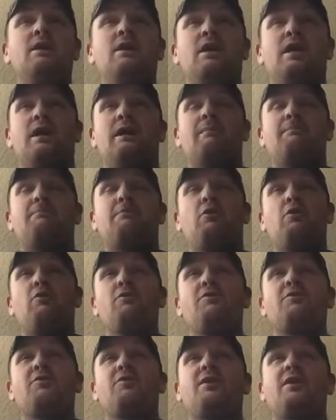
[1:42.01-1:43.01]
uh,
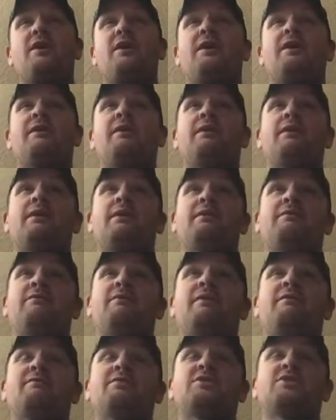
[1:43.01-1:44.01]
both uh,
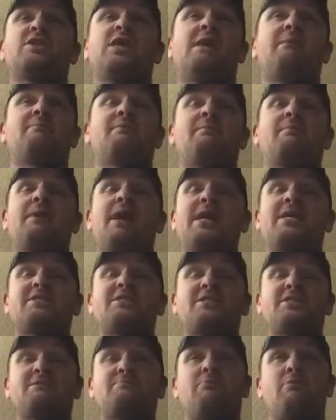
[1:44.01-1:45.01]
of, of, the chamber
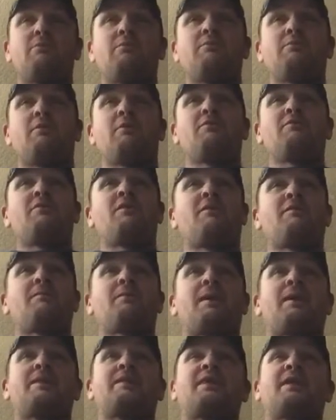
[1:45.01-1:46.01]
matches both felt
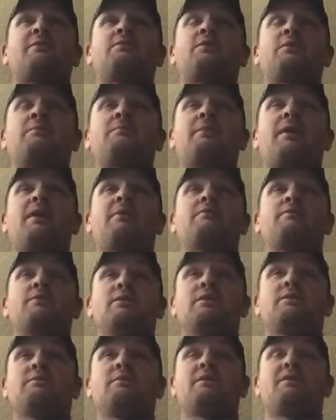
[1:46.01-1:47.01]
like they went by
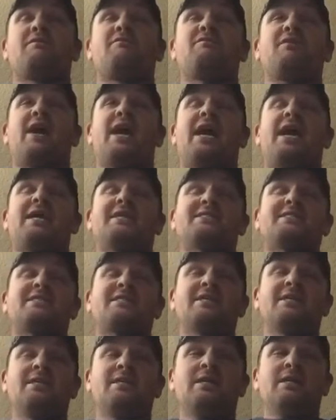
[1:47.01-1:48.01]
really, really fast.